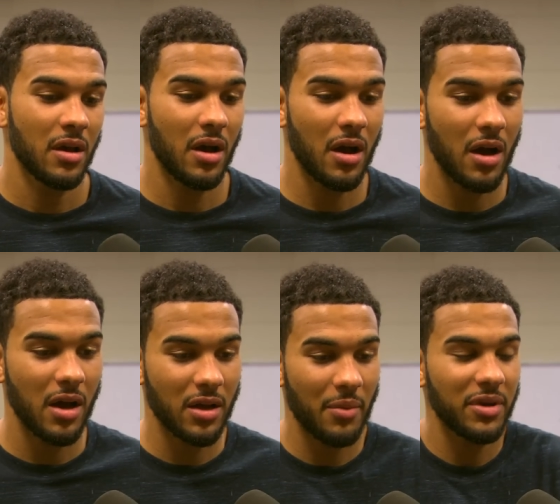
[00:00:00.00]

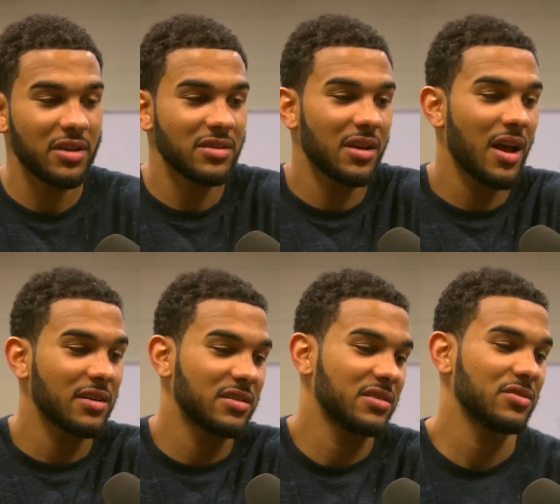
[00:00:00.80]
I mean, there's a lot
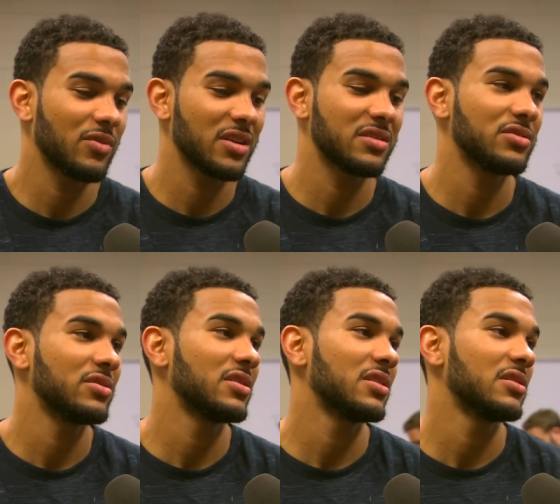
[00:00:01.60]
of situations
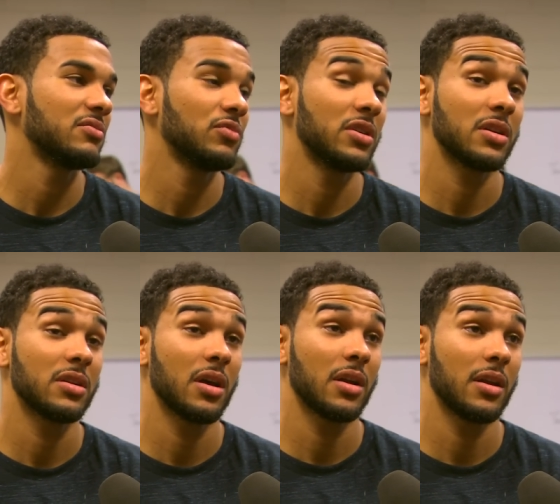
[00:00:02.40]
we could
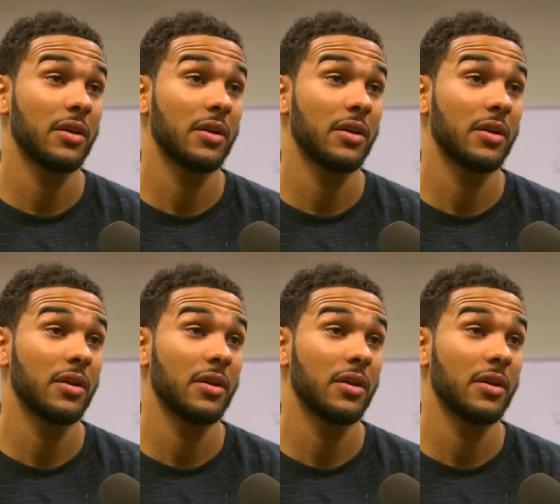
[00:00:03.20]
have done